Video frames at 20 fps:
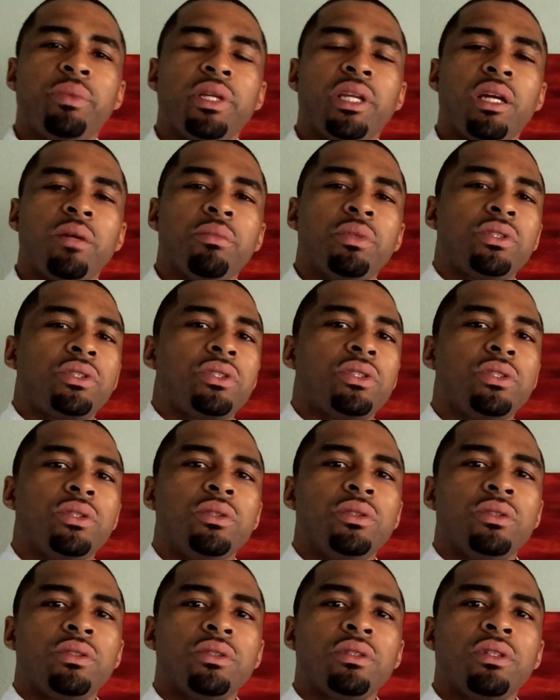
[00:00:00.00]
been able
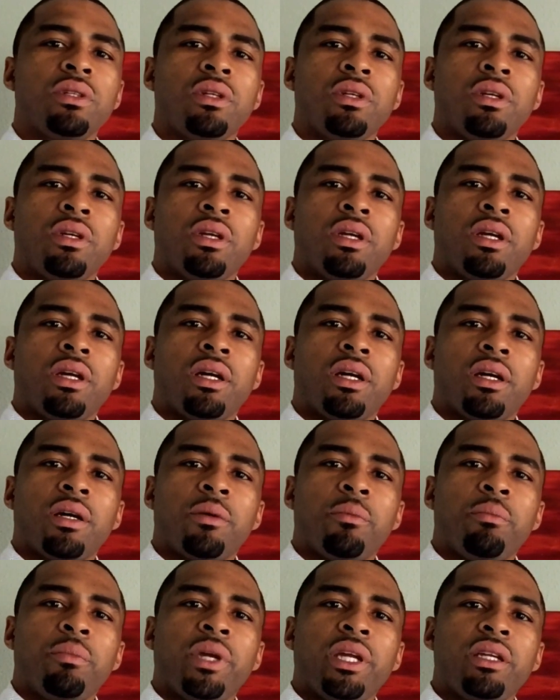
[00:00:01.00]
to
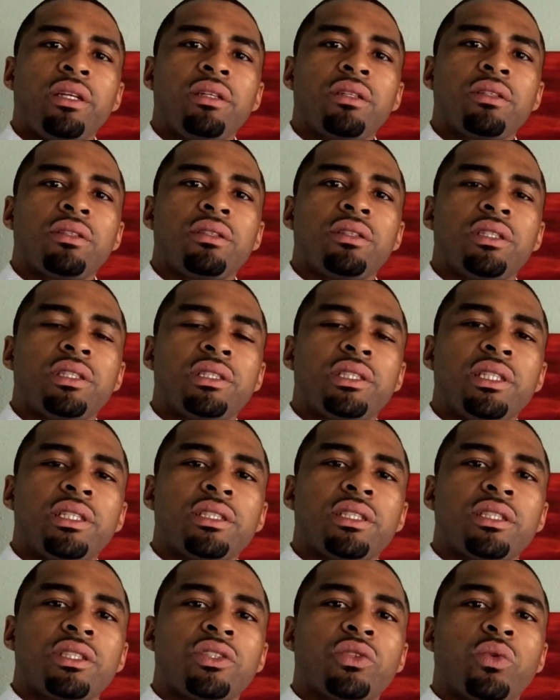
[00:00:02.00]
make
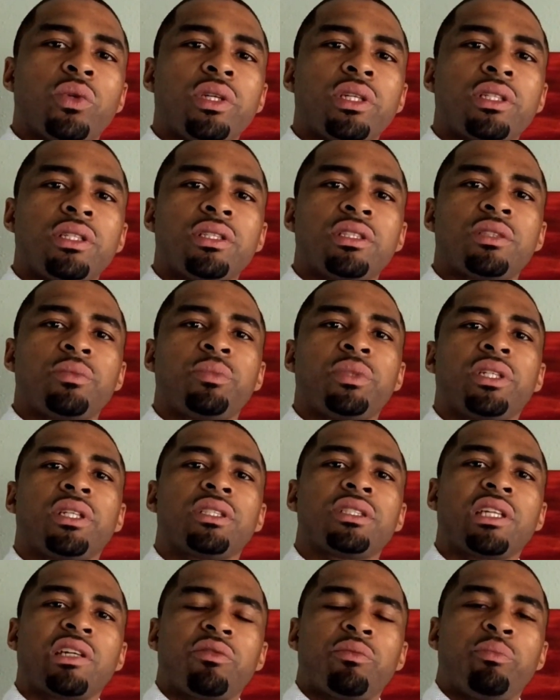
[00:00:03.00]
decisions quickly is
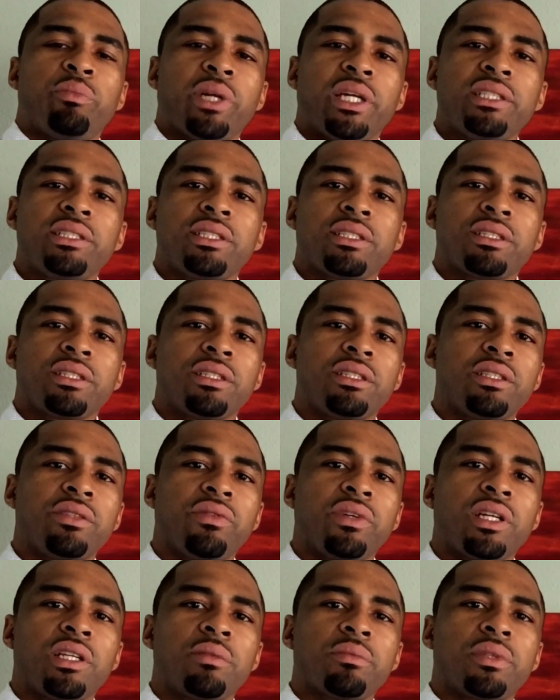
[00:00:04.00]
because I've basically
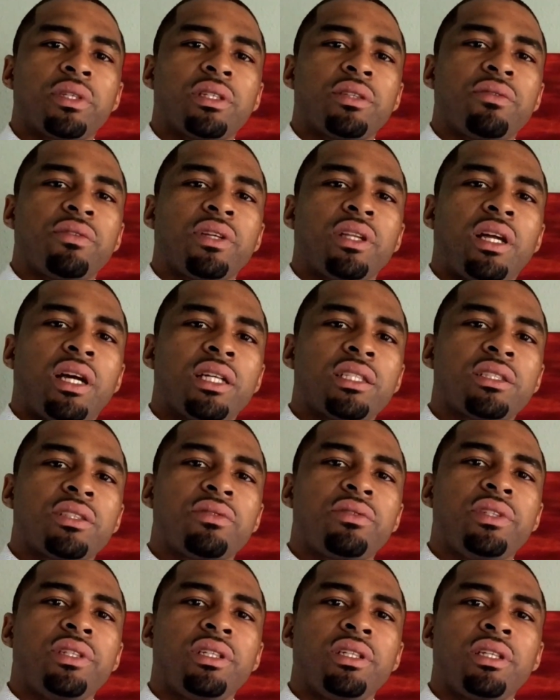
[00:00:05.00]
developed a
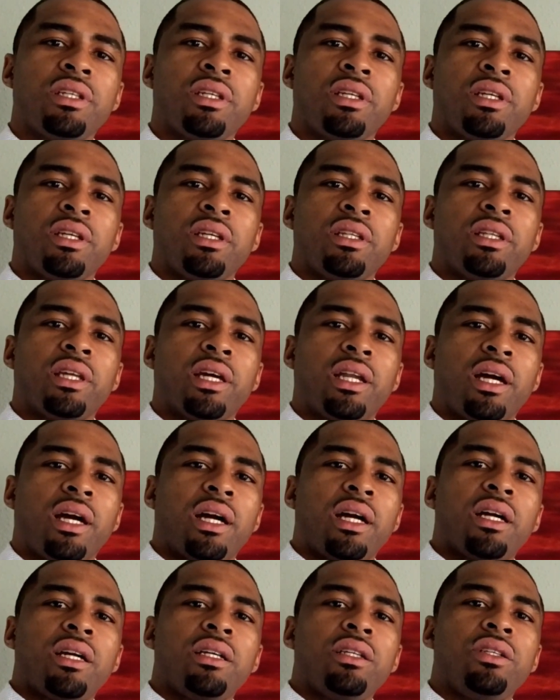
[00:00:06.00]
philosophy that
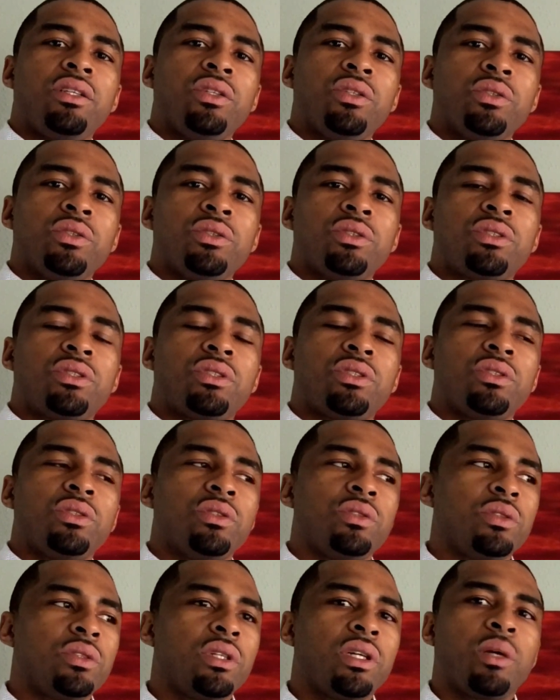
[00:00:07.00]
I use
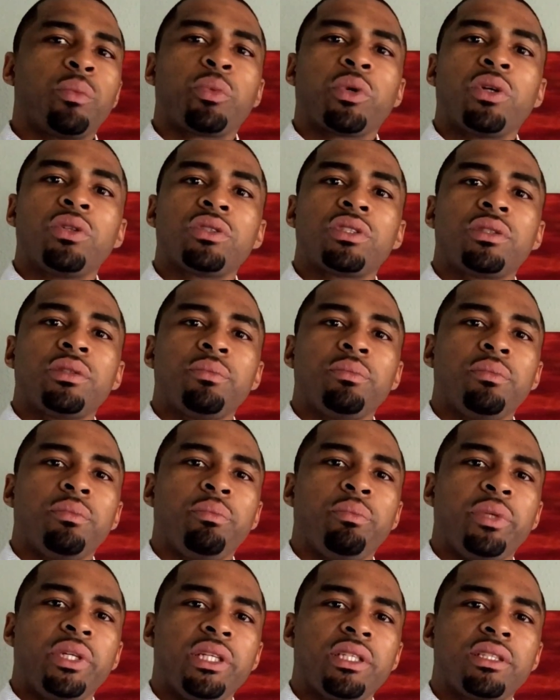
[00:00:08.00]
to approach
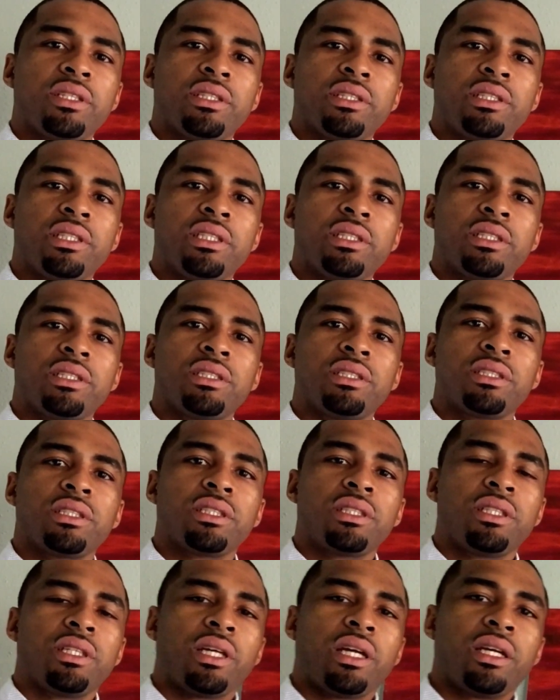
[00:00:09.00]
big decisions
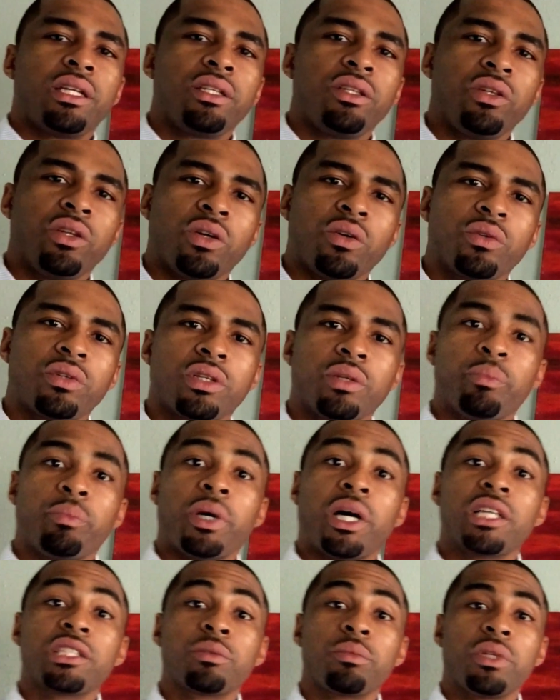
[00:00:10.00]
that could
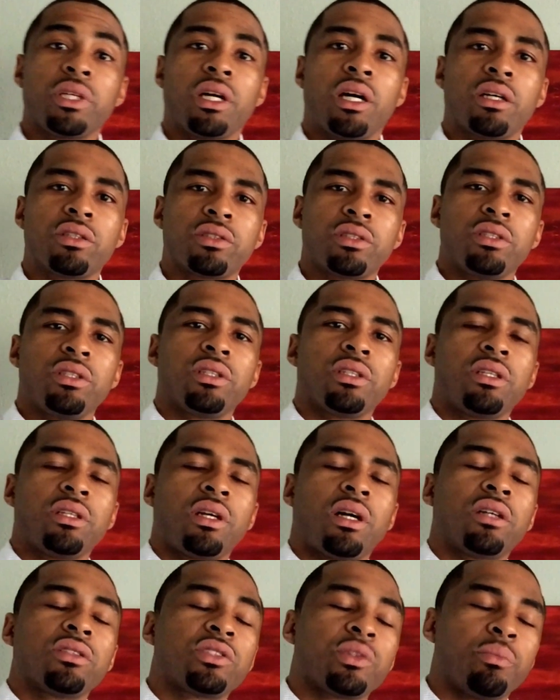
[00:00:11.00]
possibly
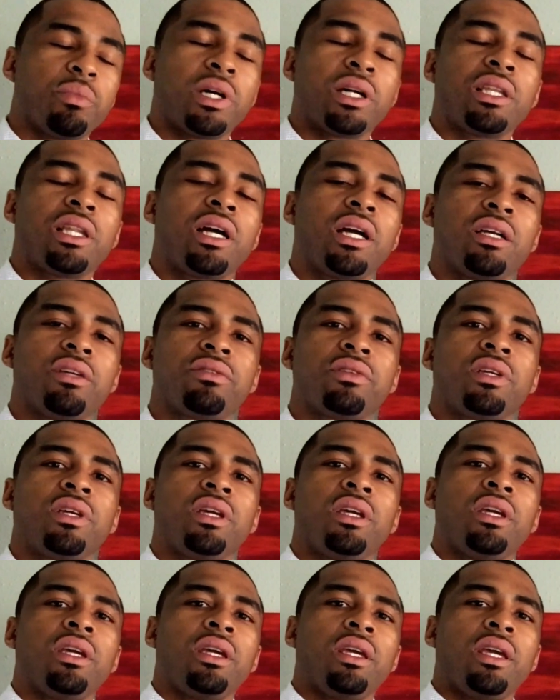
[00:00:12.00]
alter my life.
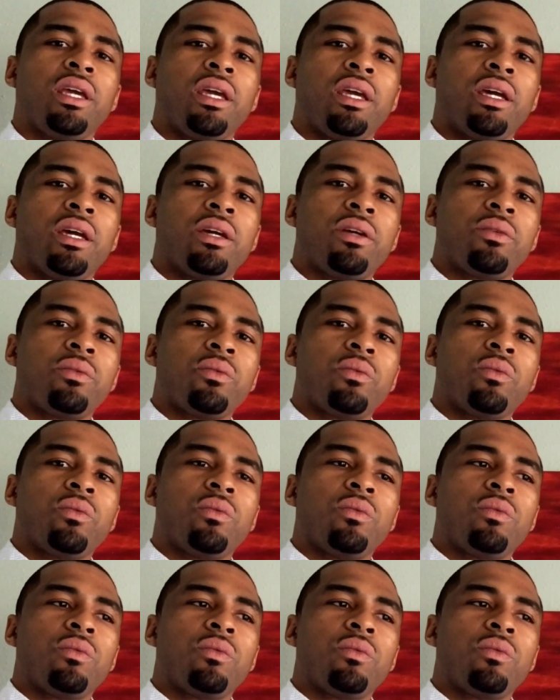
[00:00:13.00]
And